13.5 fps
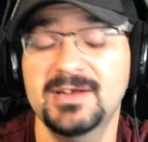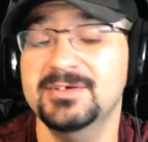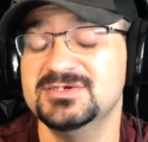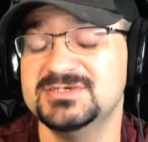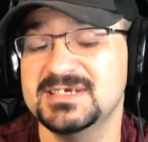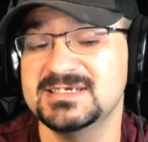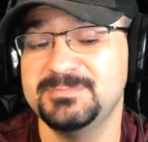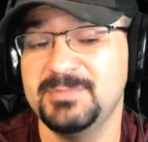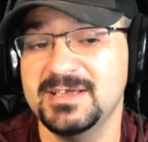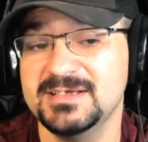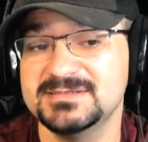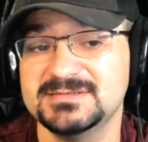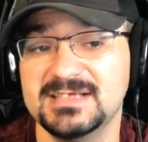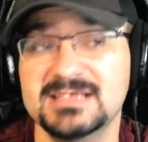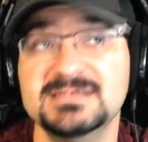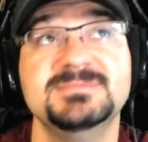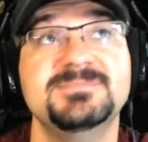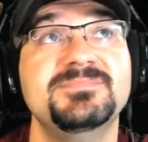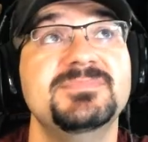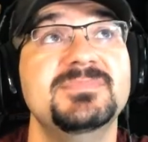and under sec space,
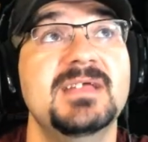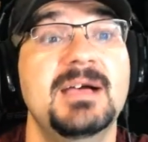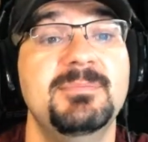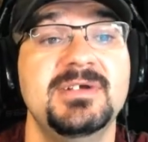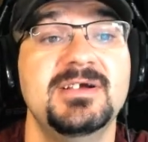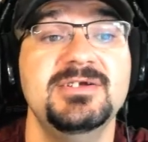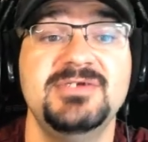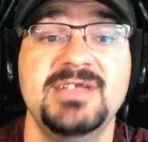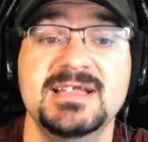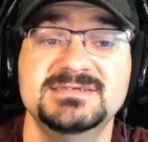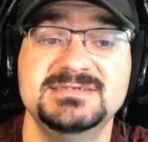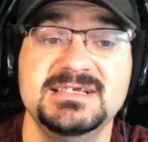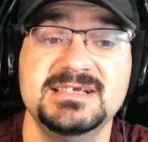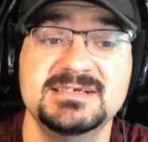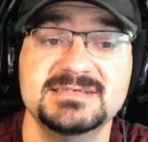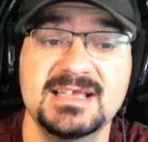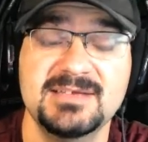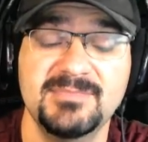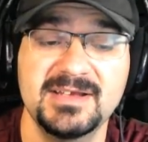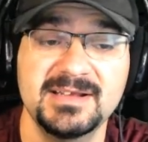as up here you can't see because
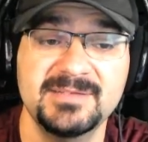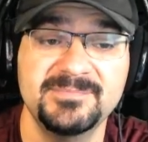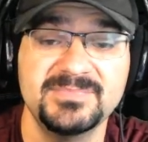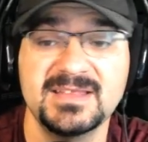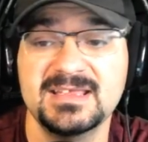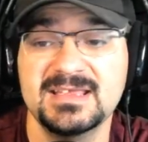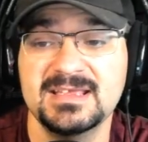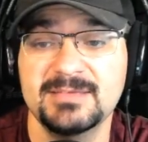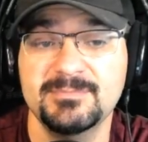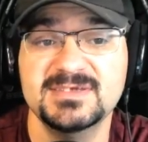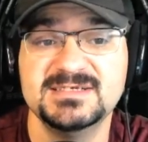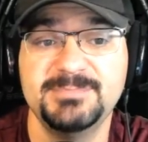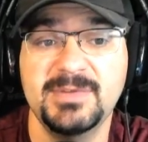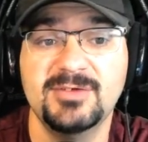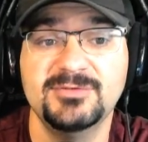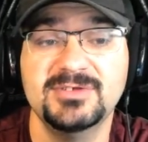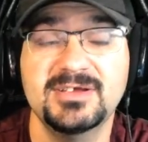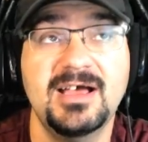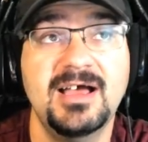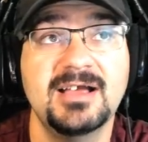I have my
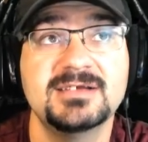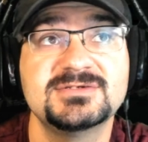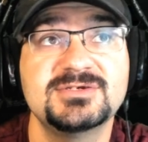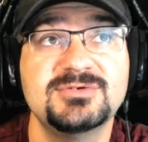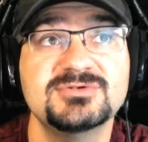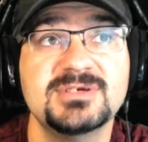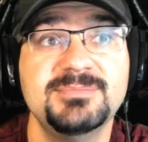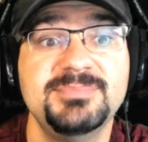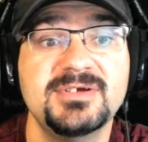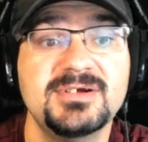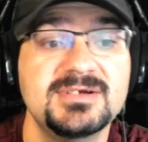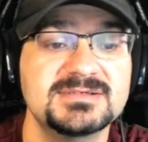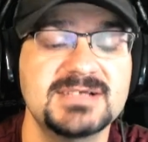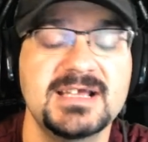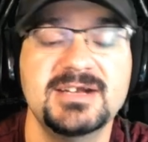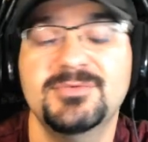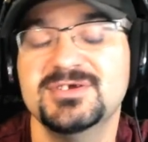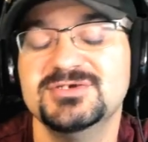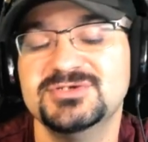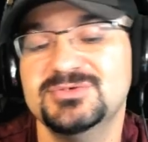misspelled August goals up here because I
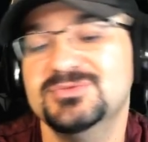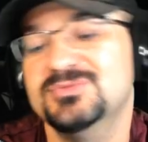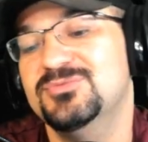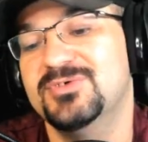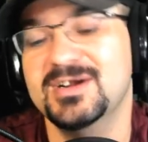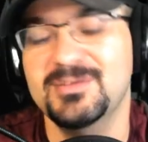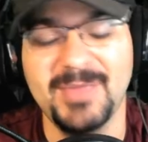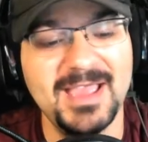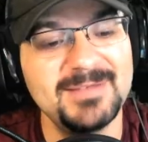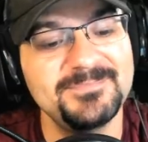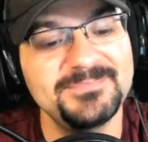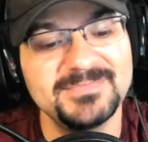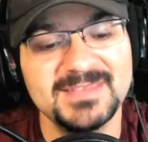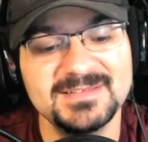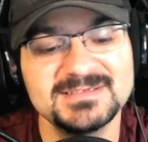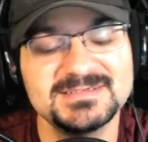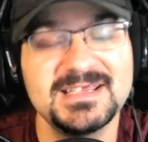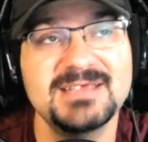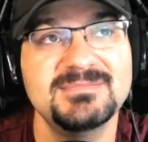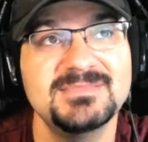don't want to show where I'm at in
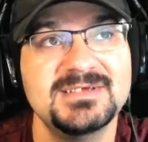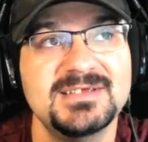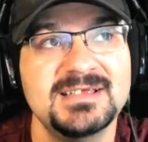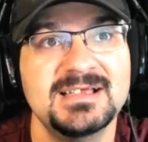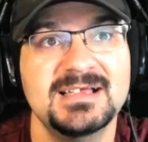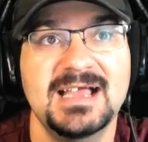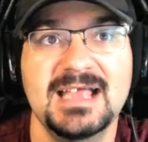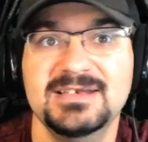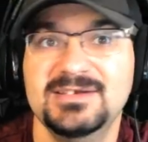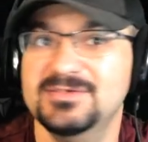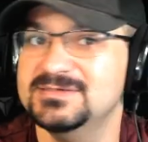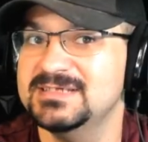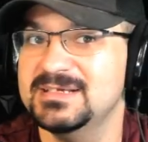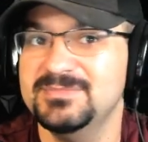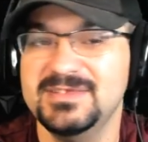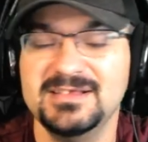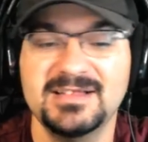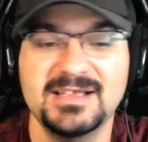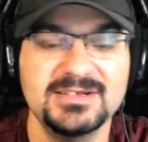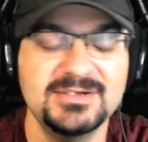this game. I do the same
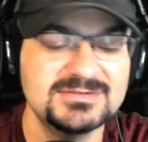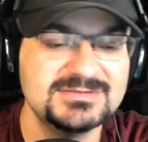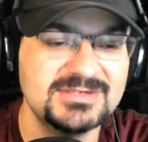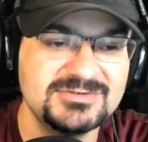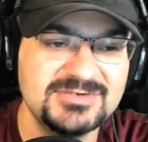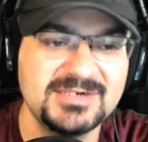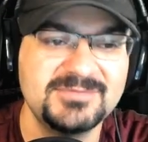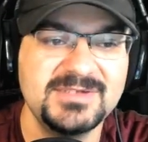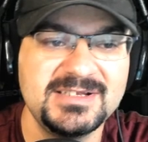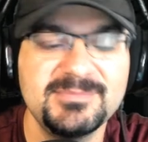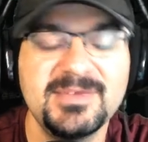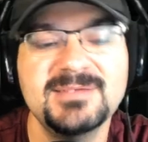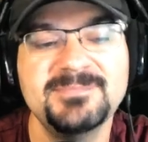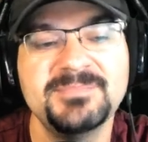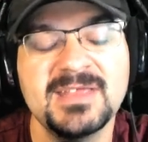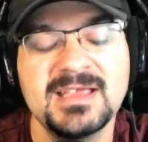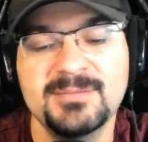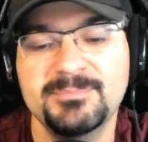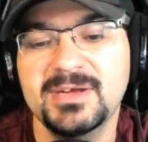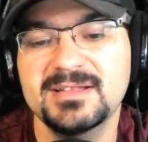thing like I do in Star Trek Fleet Command.
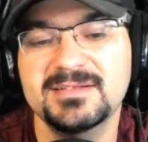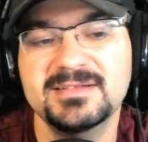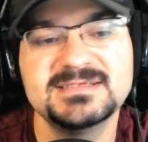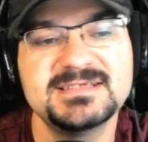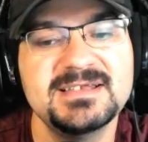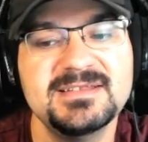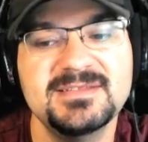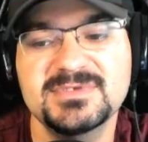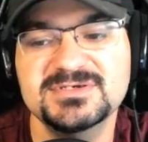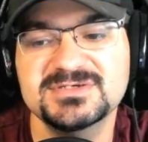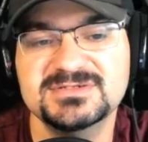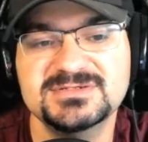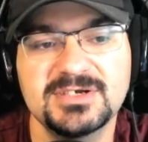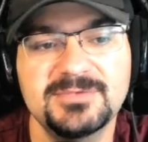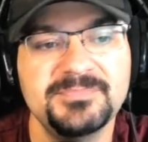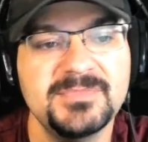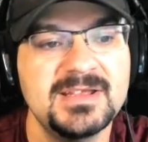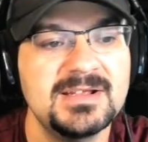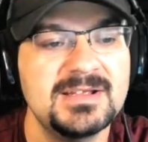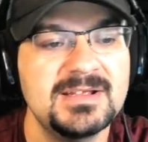But let's get into the mission. So